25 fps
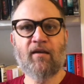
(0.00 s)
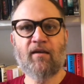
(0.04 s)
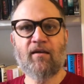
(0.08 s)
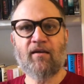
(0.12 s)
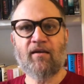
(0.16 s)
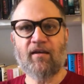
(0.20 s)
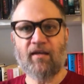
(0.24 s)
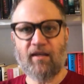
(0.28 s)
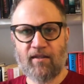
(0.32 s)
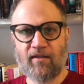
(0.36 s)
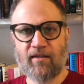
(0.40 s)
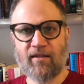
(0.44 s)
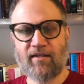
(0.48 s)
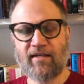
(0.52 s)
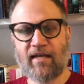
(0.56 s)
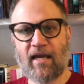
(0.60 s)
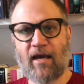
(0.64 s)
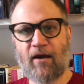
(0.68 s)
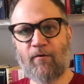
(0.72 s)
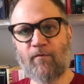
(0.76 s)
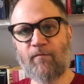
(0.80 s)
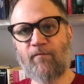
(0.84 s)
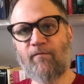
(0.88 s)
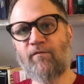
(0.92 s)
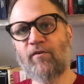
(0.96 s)
in the
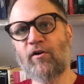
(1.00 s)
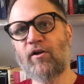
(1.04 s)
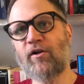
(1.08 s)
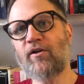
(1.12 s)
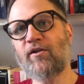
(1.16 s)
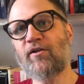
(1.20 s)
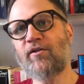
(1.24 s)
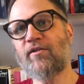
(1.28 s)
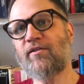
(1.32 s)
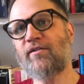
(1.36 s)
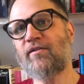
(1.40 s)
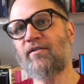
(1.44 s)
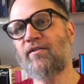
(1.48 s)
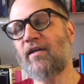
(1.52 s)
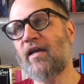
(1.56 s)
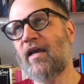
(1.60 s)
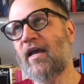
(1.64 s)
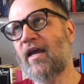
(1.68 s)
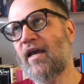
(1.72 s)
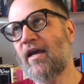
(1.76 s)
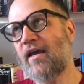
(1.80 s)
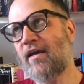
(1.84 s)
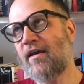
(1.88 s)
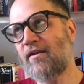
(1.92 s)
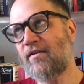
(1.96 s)
town first,
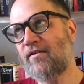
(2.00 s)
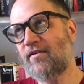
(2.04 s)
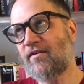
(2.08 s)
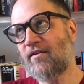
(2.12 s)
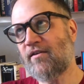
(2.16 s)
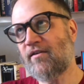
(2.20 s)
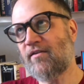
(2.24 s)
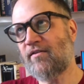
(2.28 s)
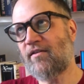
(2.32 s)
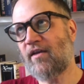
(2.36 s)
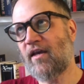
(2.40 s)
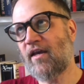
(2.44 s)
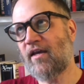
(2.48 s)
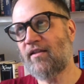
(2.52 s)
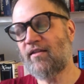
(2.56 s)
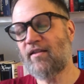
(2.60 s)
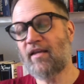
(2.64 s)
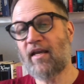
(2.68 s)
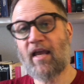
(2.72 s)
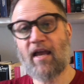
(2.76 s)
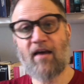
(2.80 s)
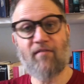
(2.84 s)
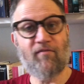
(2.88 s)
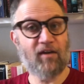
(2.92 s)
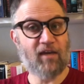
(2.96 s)
and then
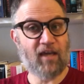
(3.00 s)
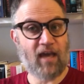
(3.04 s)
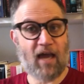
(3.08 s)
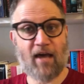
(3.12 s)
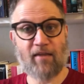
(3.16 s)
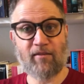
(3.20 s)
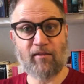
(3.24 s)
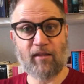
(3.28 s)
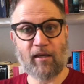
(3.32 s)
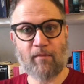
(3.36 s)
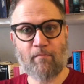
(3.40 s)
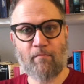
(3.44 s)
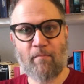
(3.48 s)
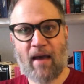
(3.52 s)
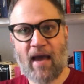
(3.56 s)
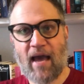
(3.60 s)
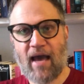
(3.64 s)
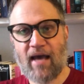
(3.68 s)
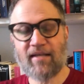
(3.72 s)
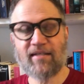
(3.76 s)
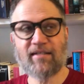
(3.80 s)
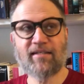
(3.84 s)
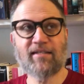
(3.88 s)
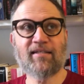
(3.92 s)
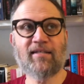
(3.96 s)
they have a Catholic
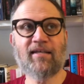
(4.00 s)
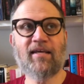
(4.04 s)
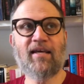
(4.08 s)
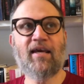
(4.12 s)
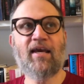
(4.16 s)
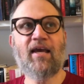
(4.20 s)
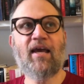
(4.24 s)
mass,